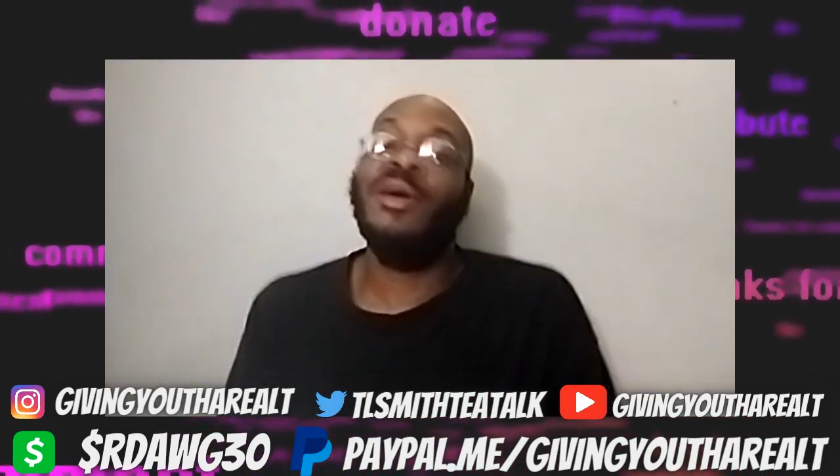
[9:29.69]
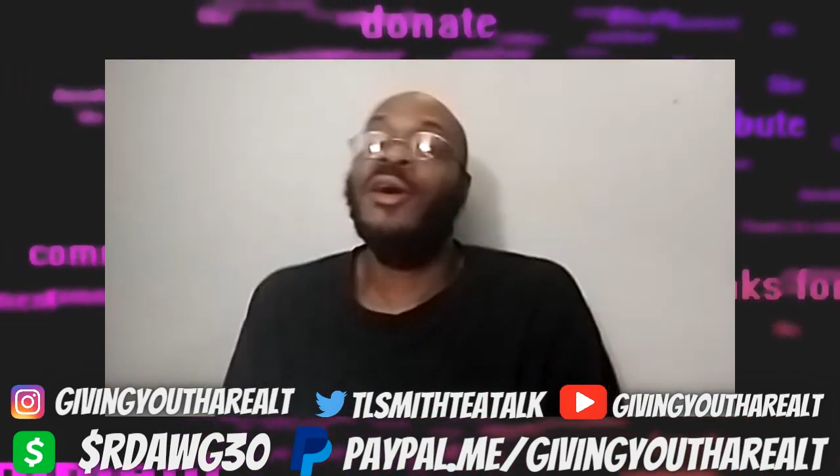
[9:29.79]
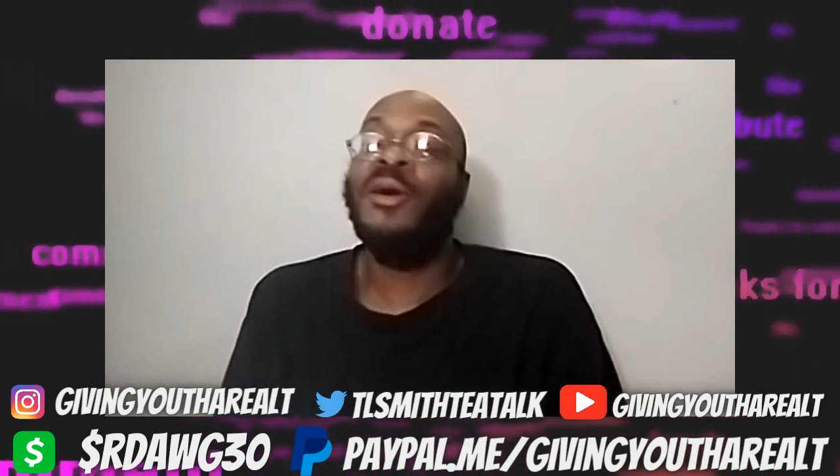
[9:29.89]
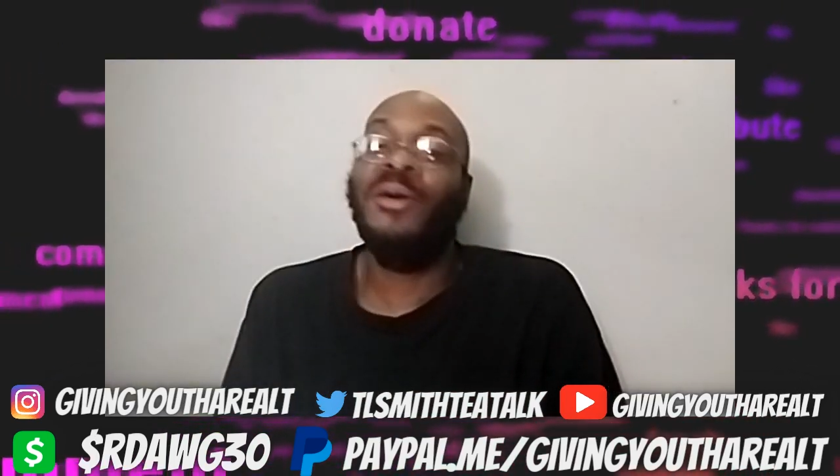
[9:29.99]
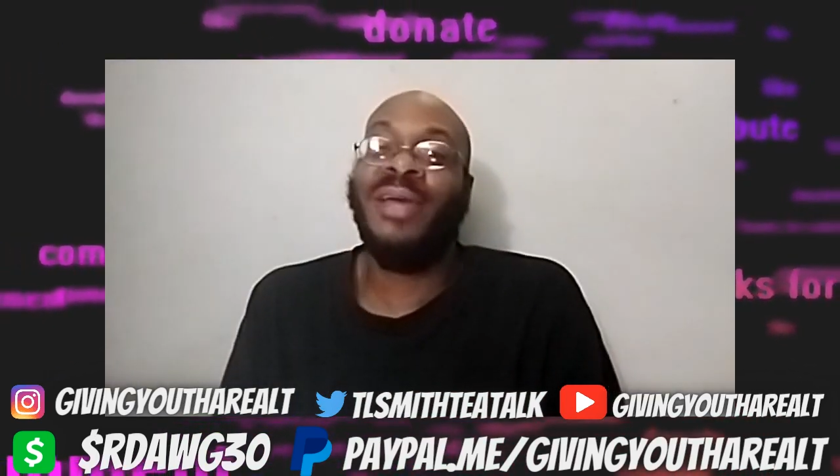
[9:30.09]

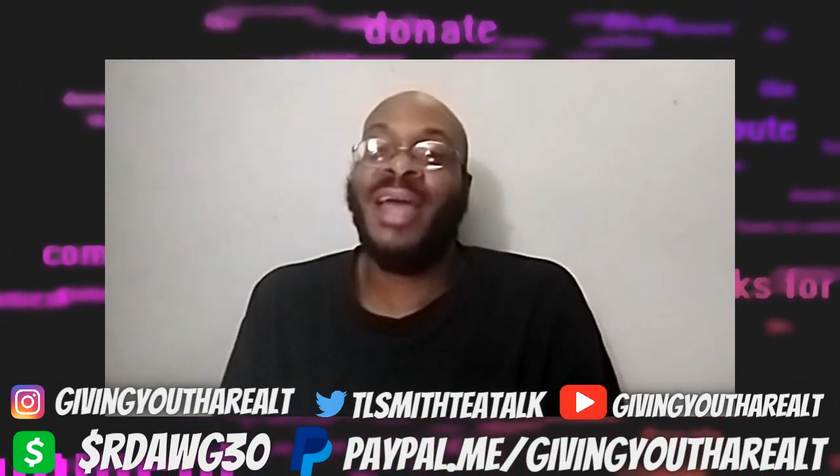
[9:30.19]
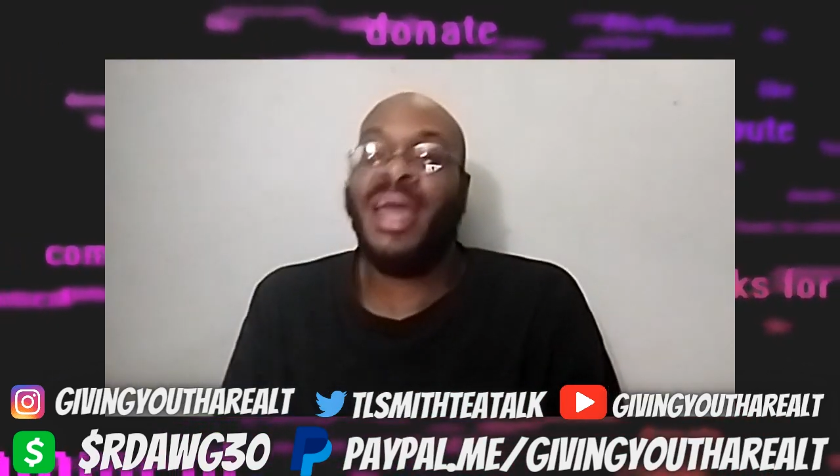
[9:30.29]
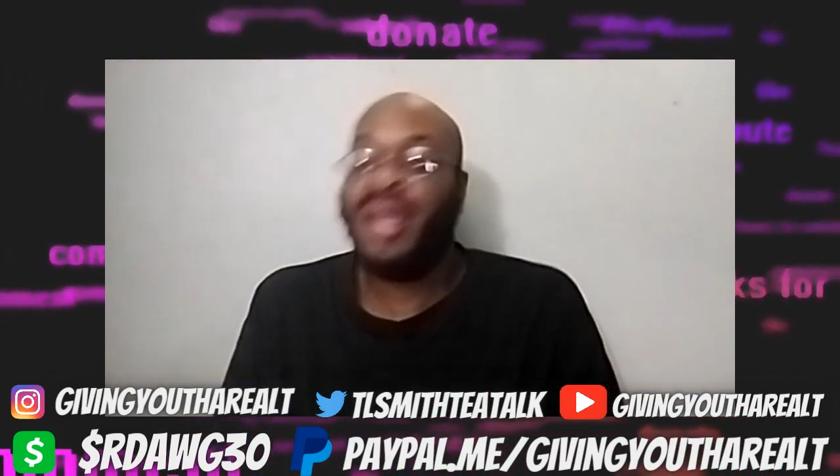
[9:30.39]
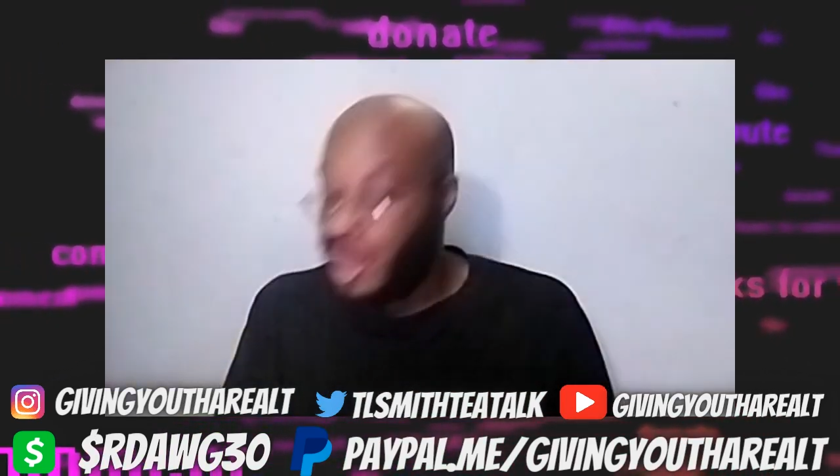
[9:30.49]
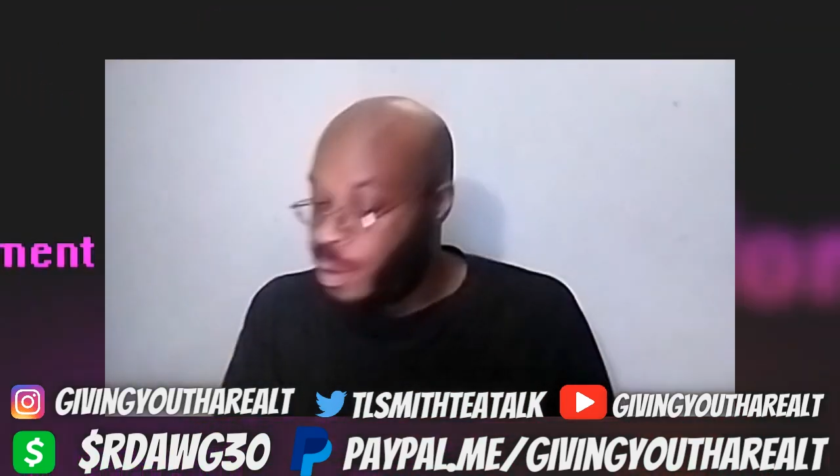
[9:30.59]

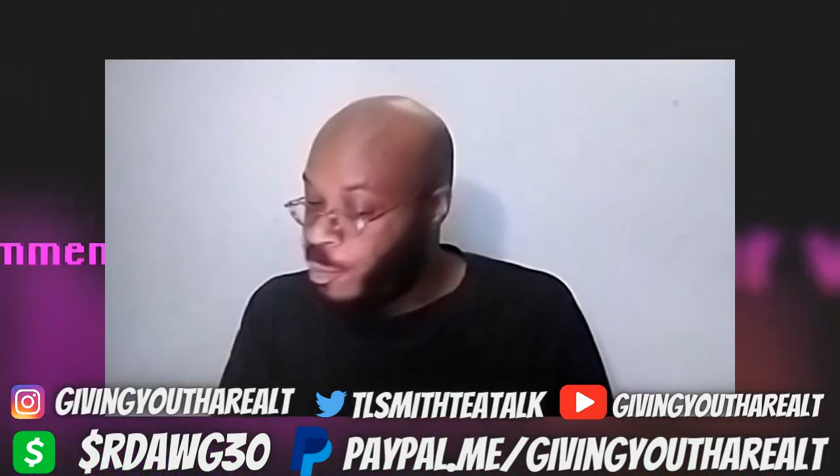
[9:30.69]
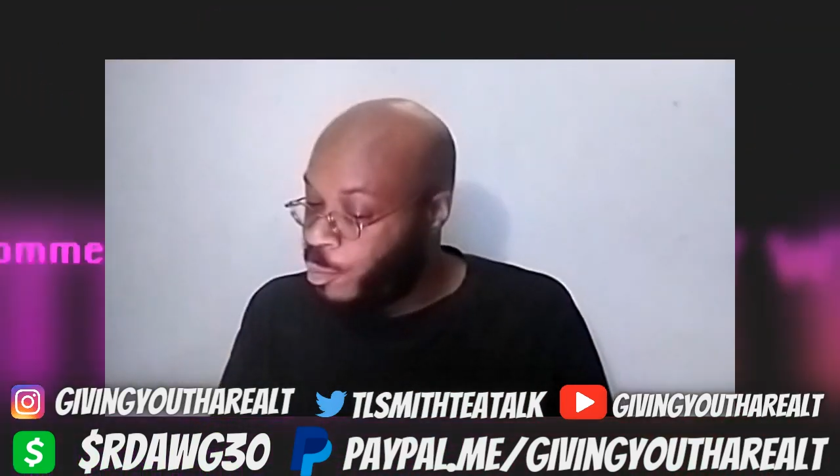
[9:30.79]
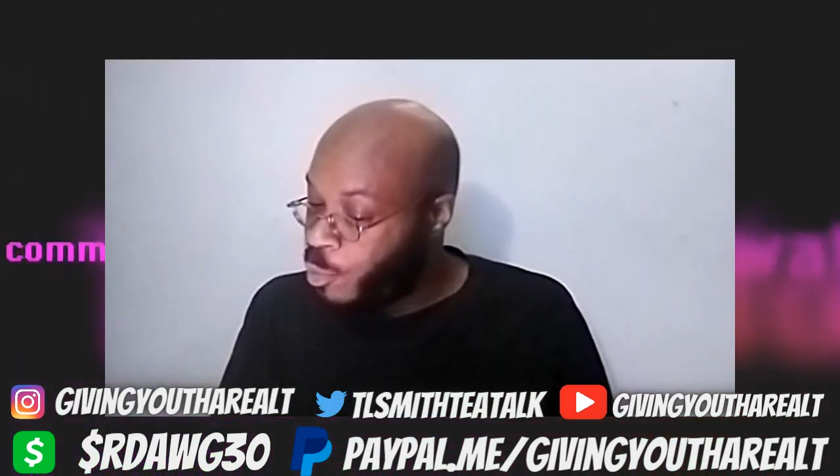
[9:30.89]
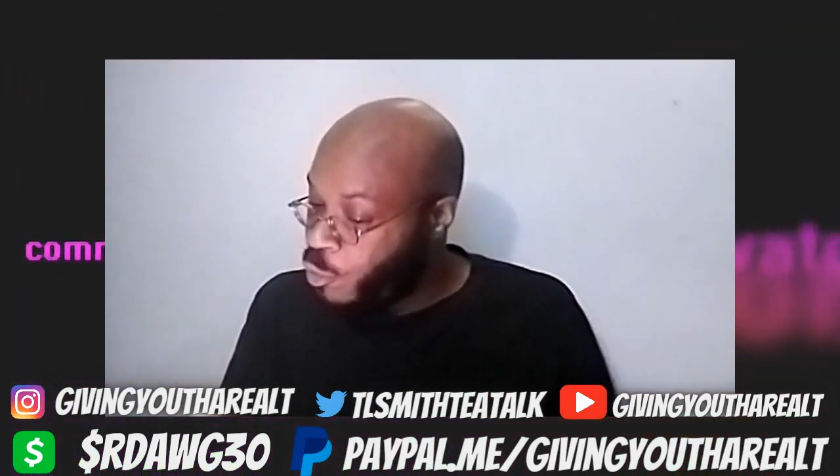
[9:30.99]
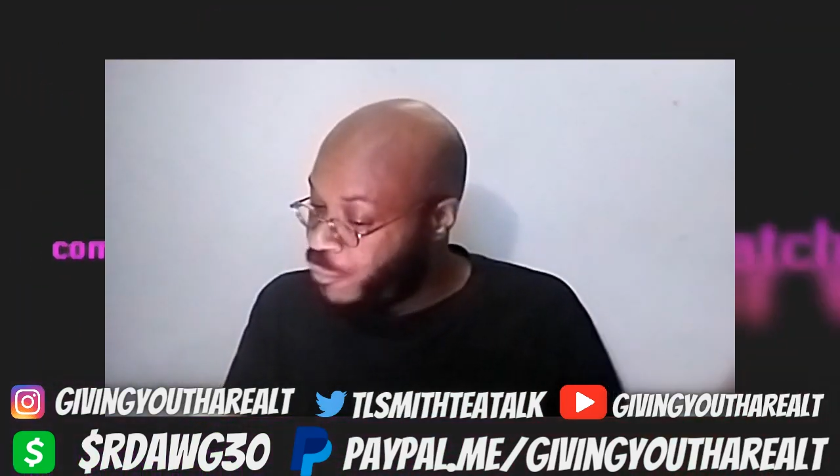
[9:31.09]
Okay,
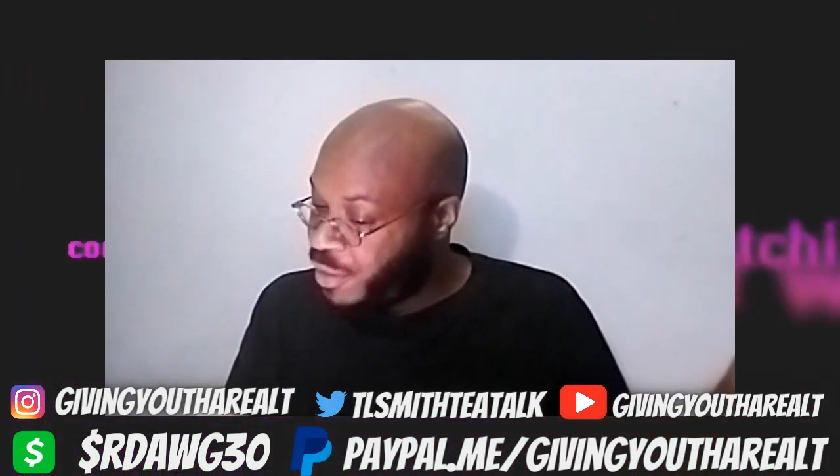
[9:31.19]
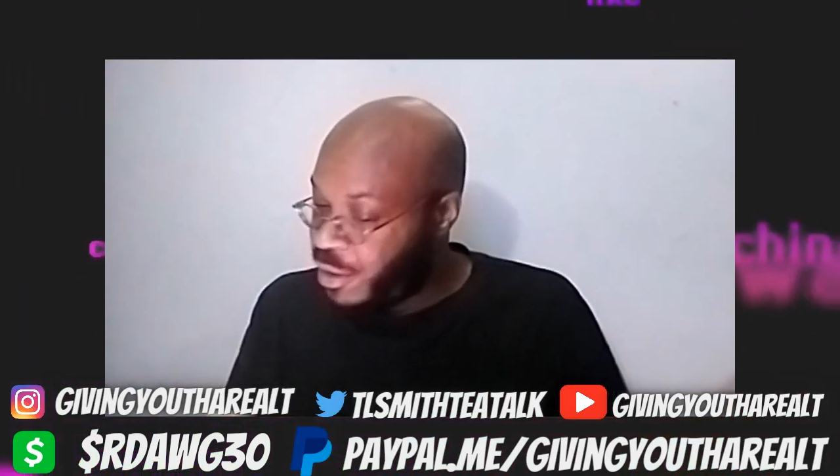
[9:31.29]
moving